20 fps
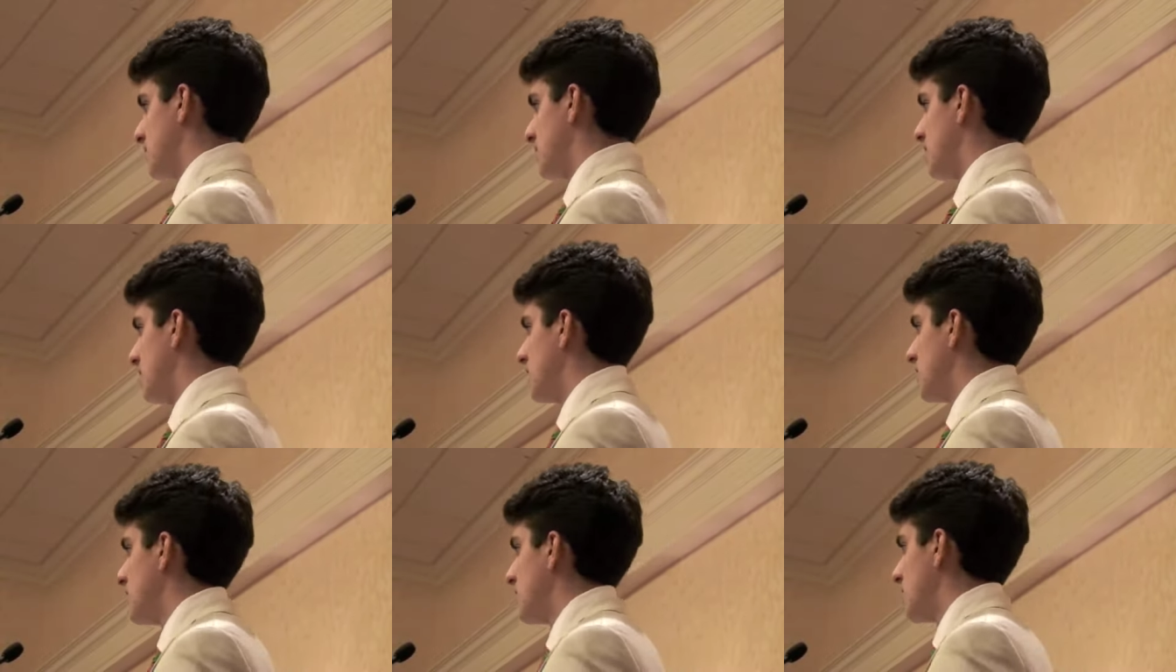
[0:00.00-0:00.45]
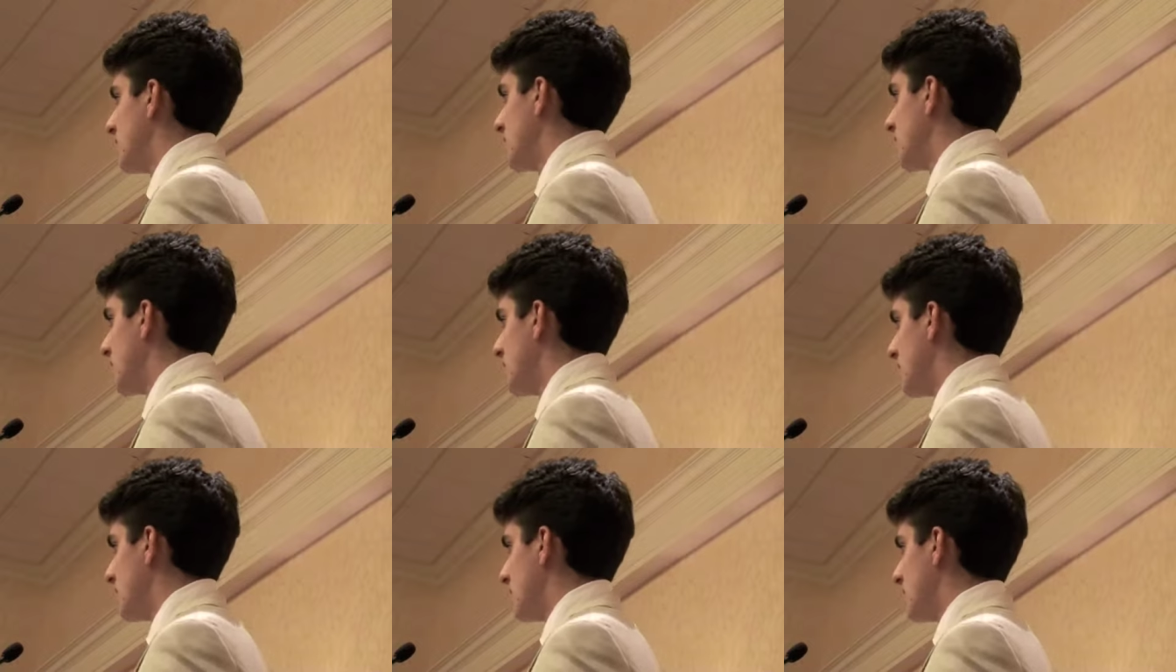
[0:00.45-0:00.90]

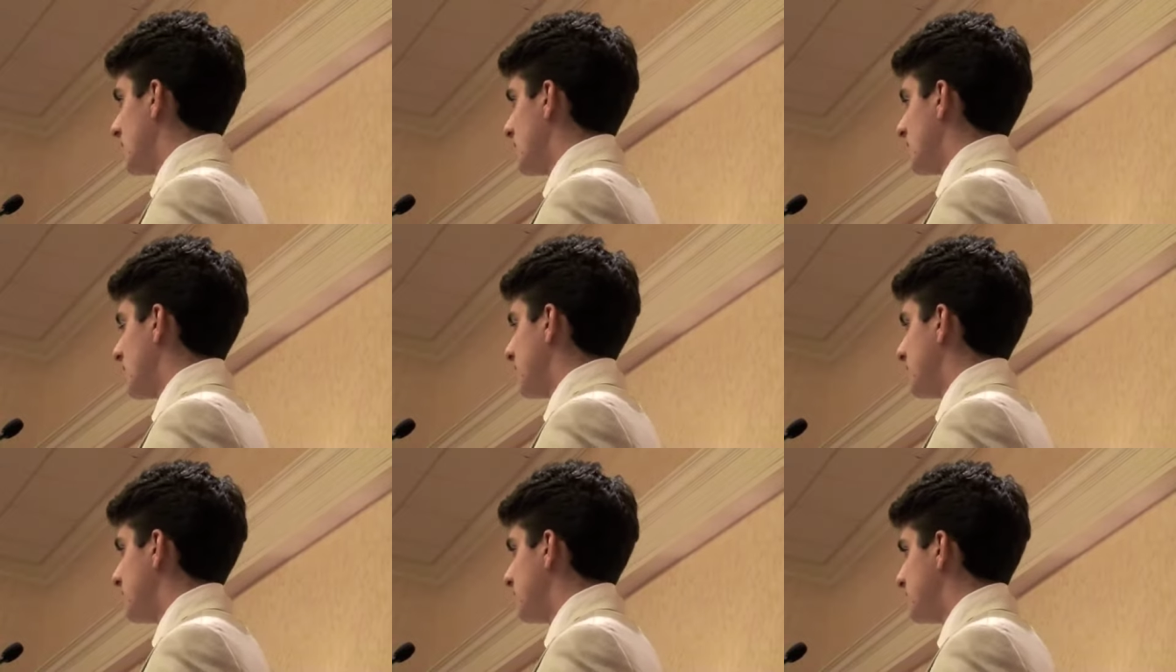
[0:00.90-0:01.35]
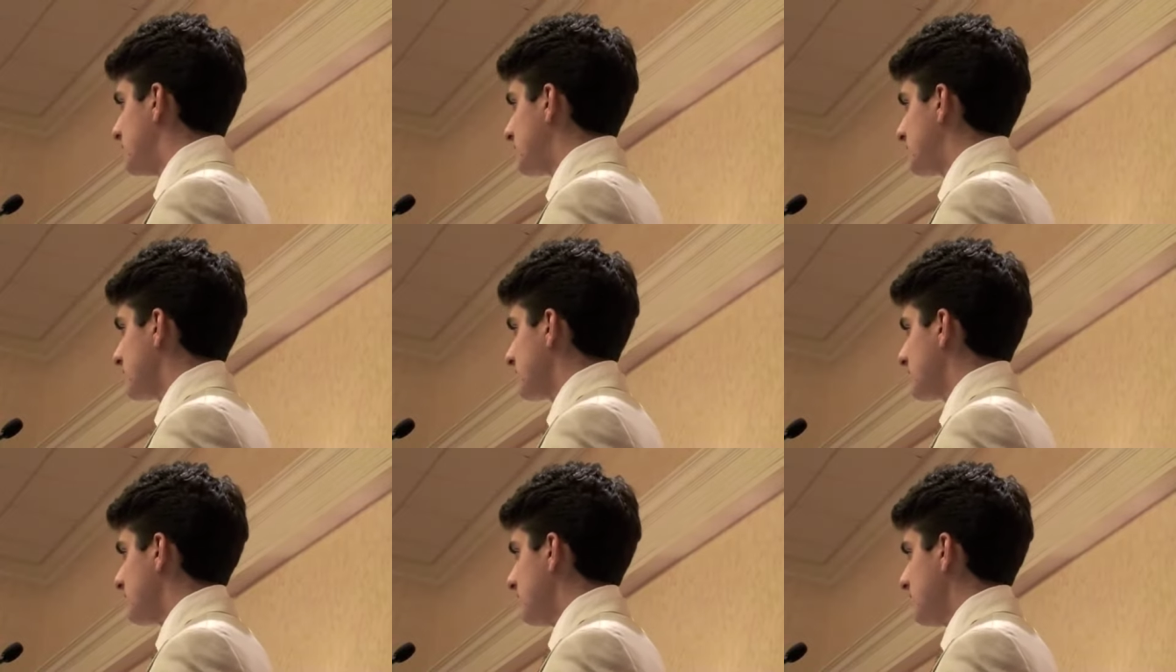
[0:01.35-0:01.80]
Do you think that
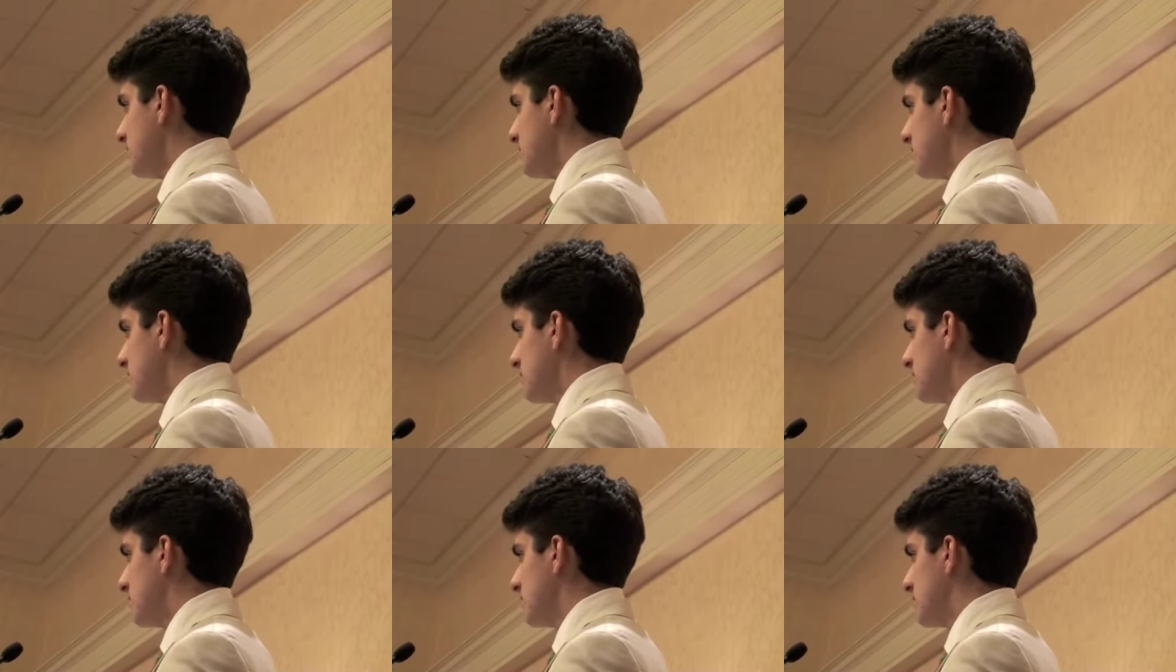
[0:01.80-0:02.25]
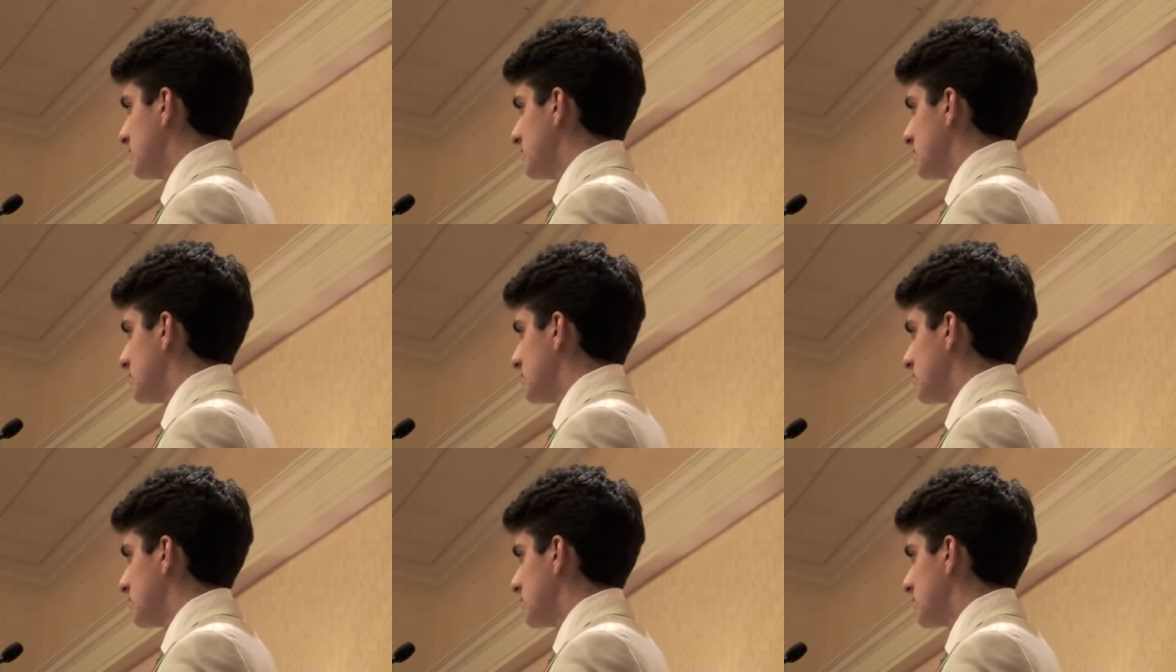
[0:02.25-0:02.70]
they're really going to
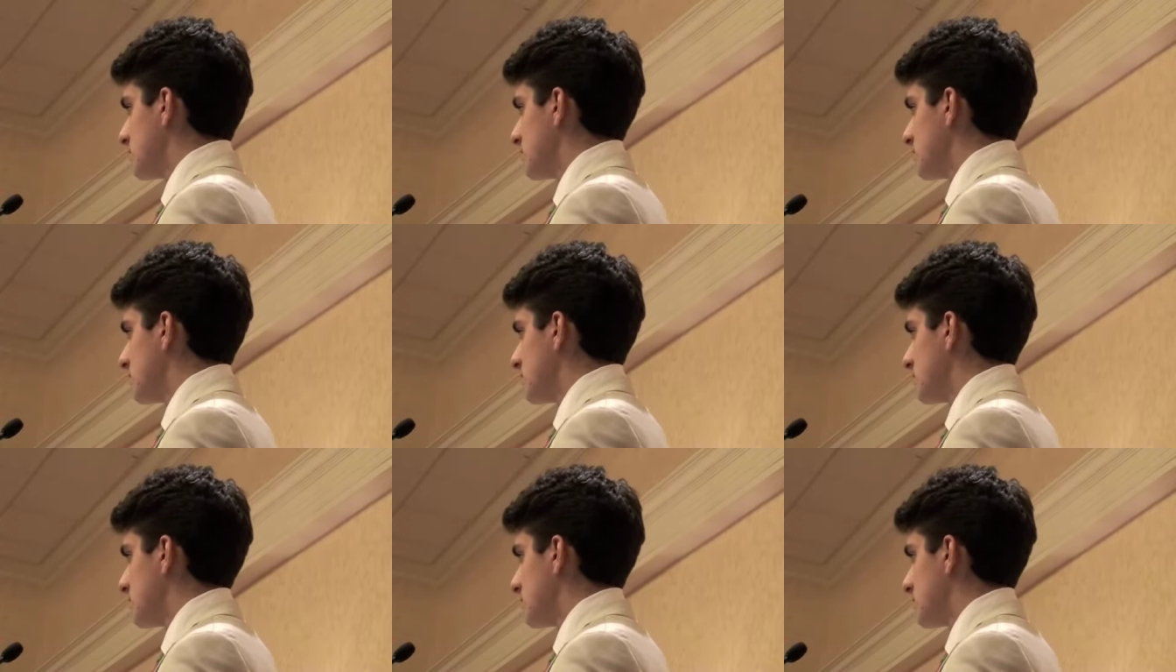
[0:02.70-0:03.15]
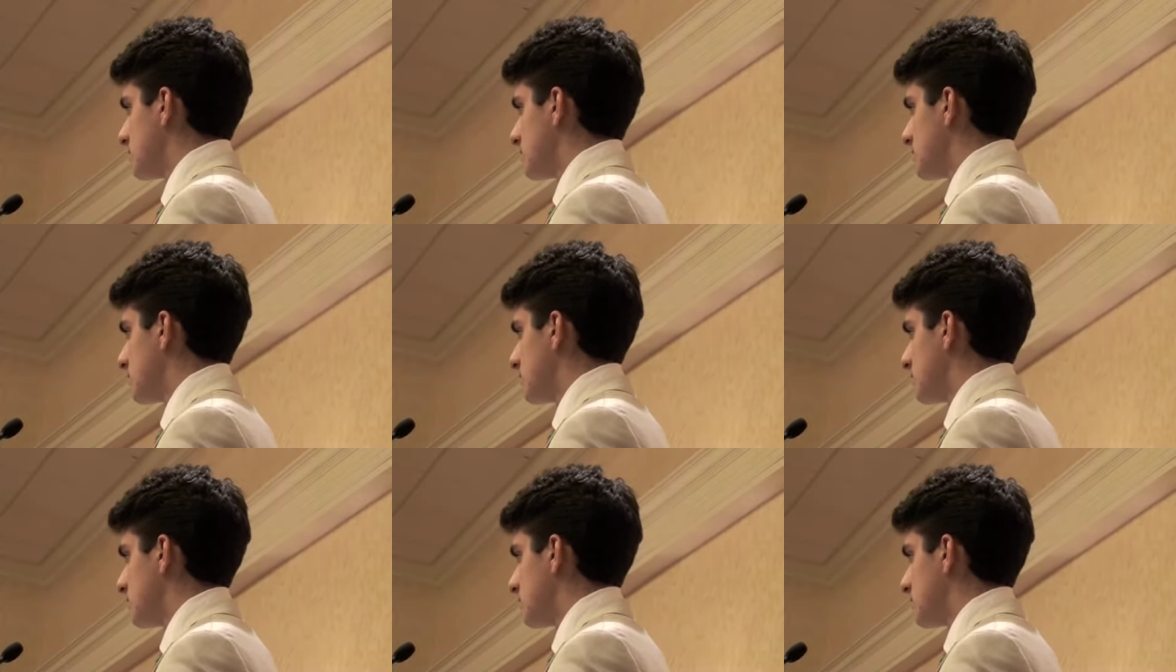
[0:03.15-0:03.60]
give them the correct
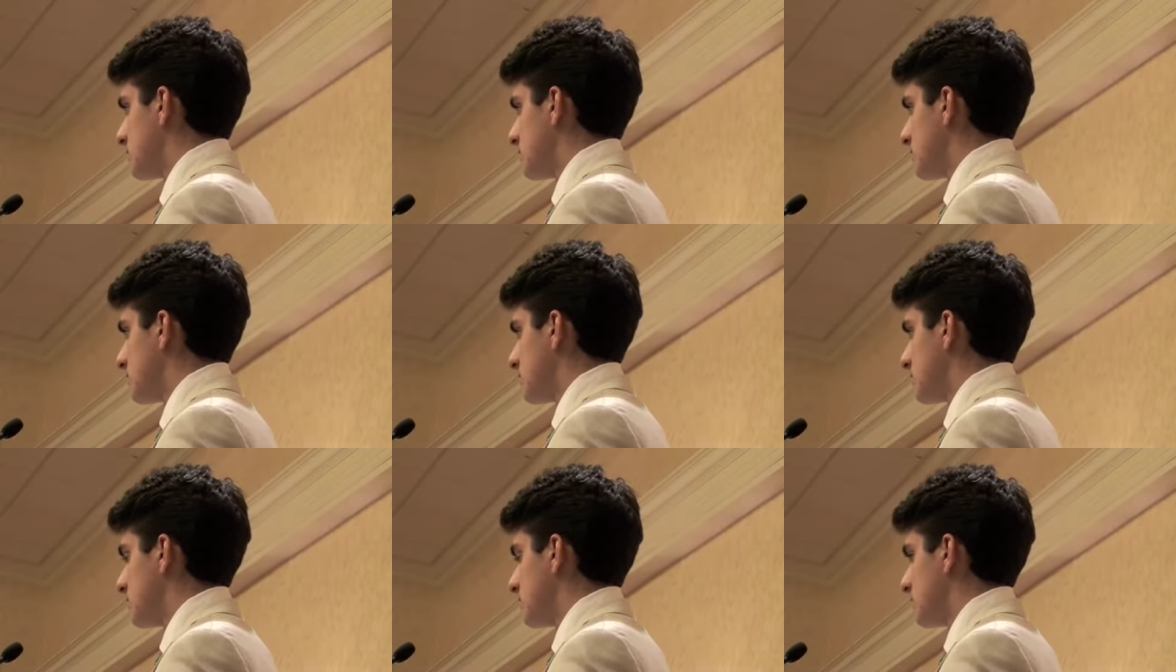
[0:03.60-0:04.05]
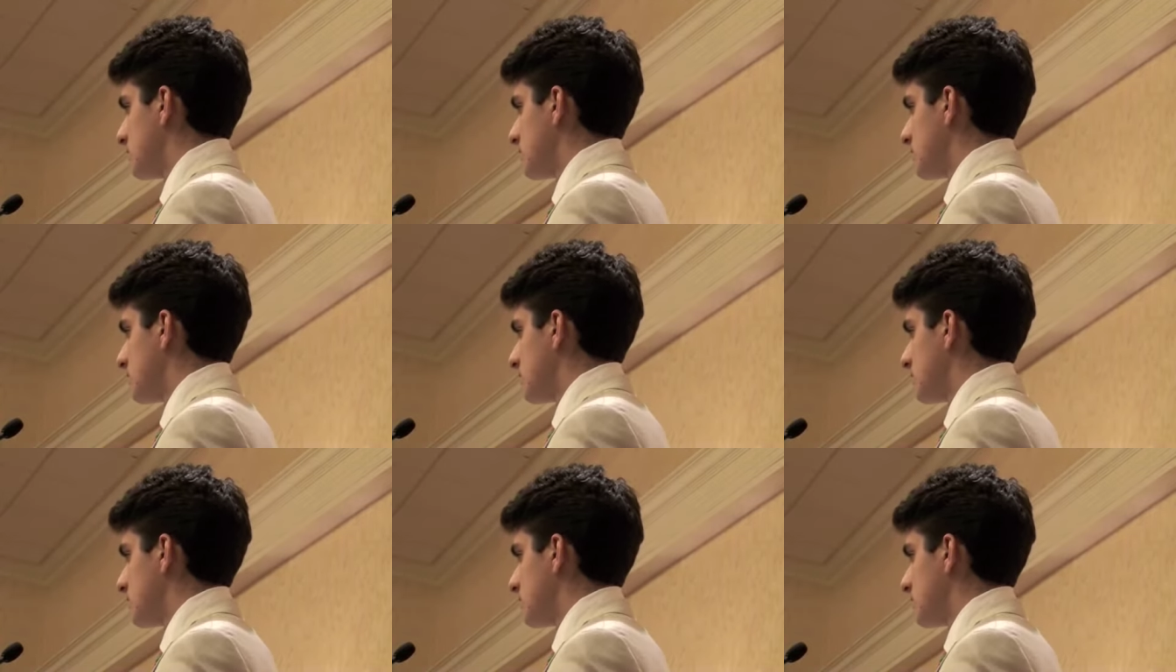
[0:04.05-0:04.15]
information?